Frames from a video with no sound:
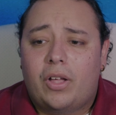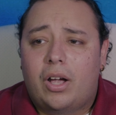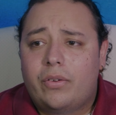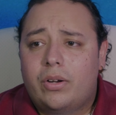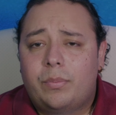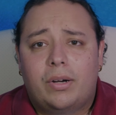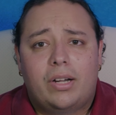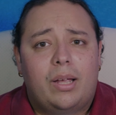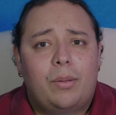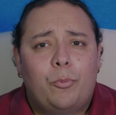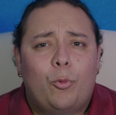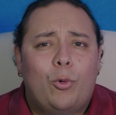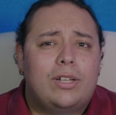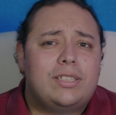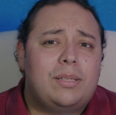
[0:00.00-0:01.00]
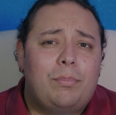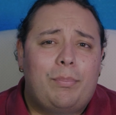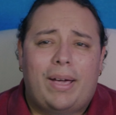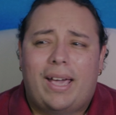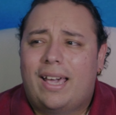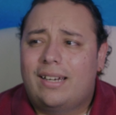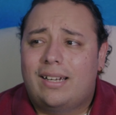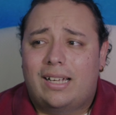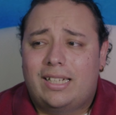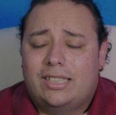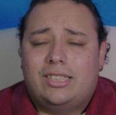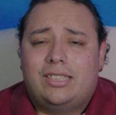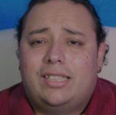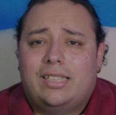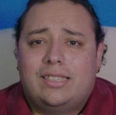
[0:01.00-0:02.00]
Javier Bardem wasn't bad. He
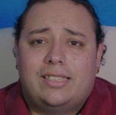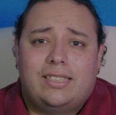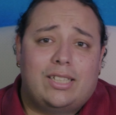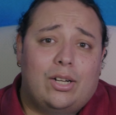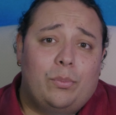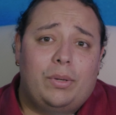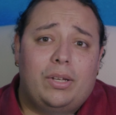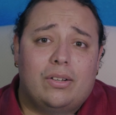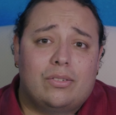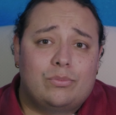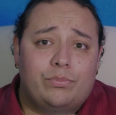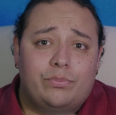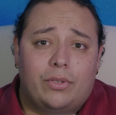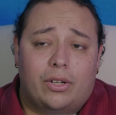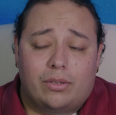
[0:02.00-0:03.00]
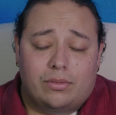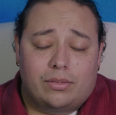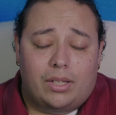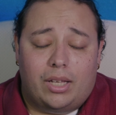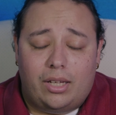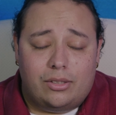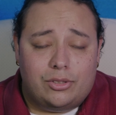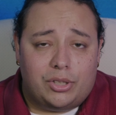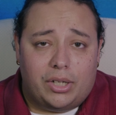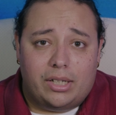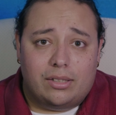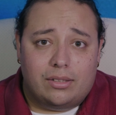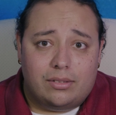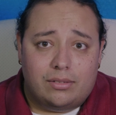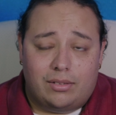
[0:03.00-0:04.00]
just didn't sell me on King
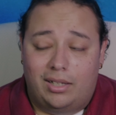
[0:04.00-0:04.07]
Triton.